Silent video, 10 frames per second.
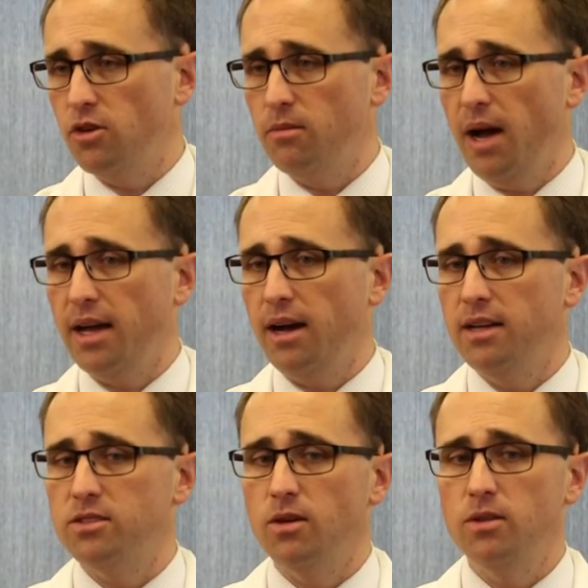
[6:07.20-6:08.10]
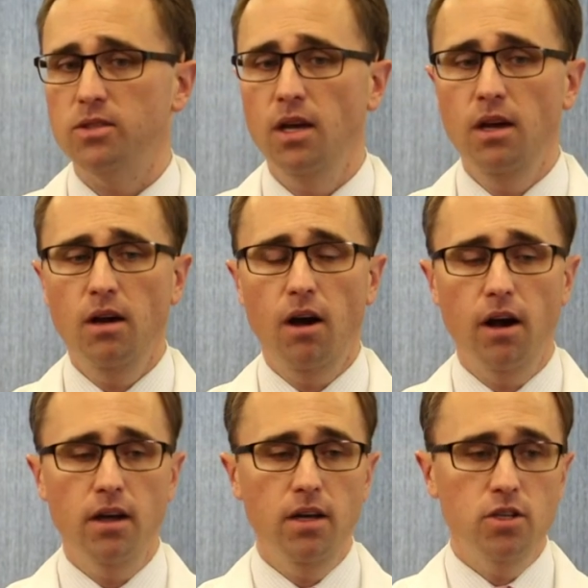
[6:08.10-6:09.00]
during my consults
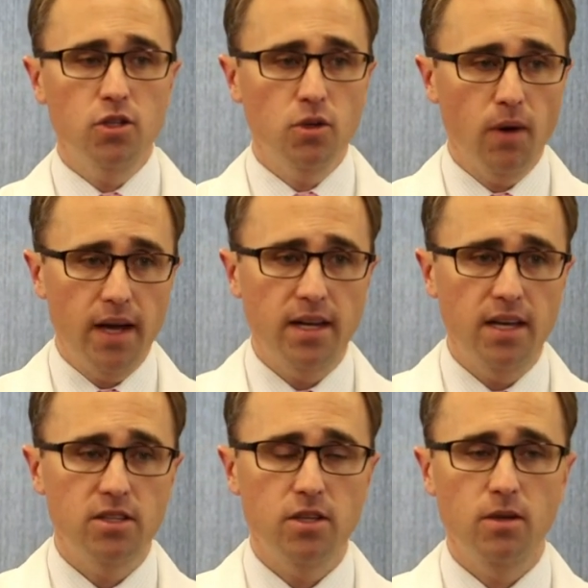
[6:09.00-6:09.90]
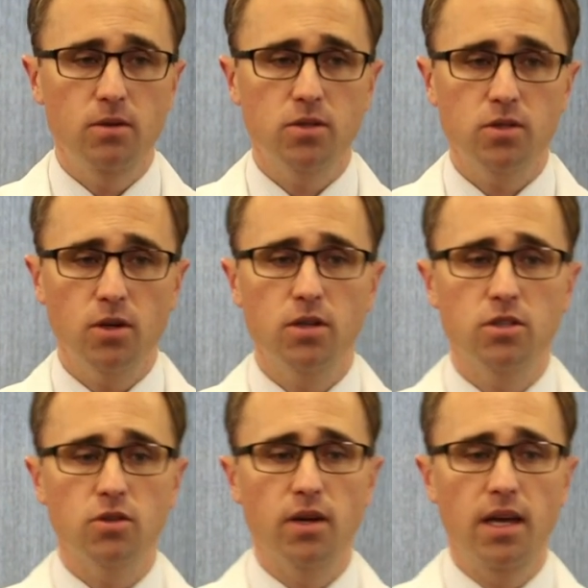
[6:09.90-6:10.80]
are Do I need to use
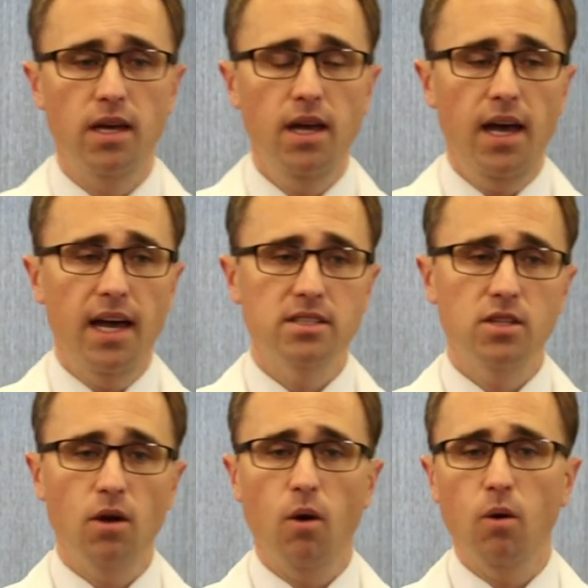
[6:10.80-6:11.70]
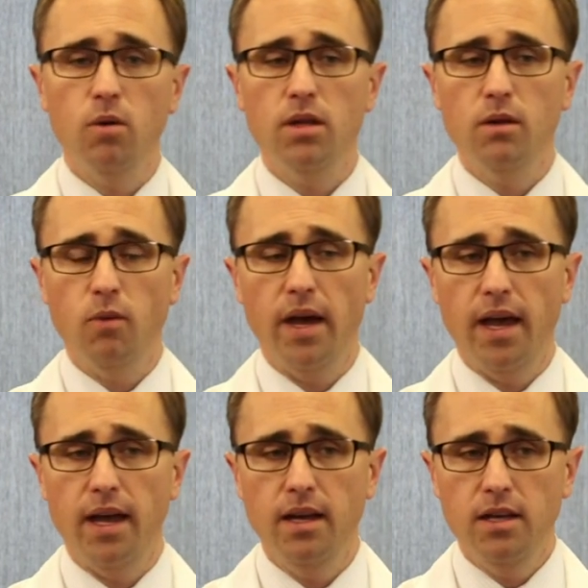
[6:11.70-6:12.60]
surgery as the only
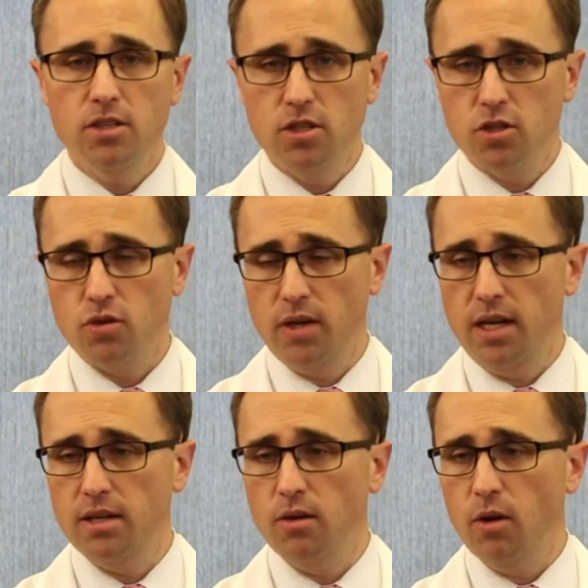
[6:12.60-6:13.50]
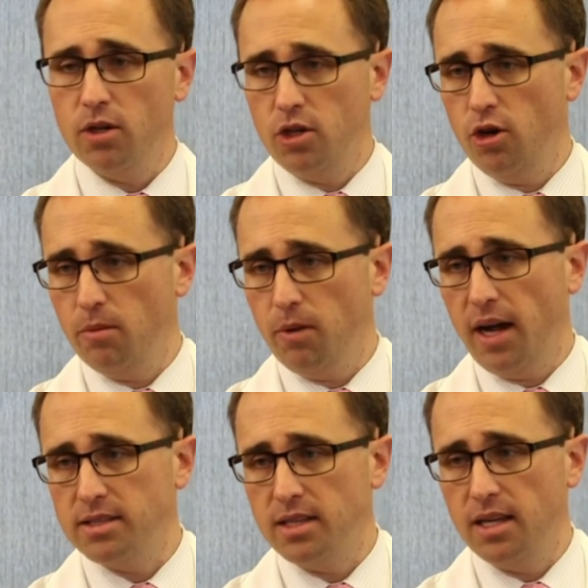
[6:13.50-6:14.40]
way to treat or cure
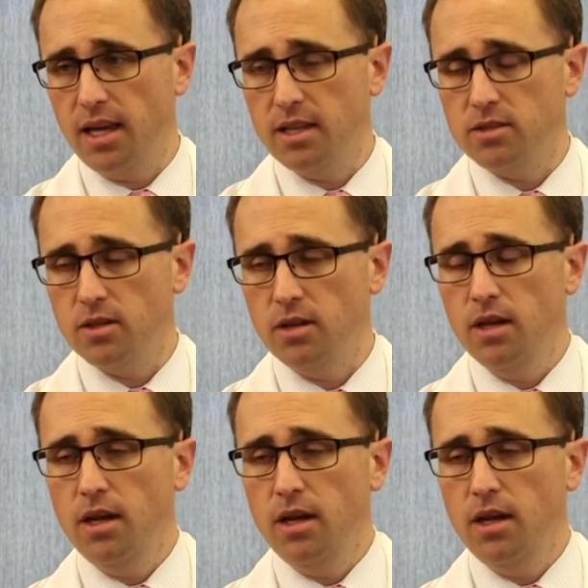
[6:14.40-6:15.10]
prostate cancer?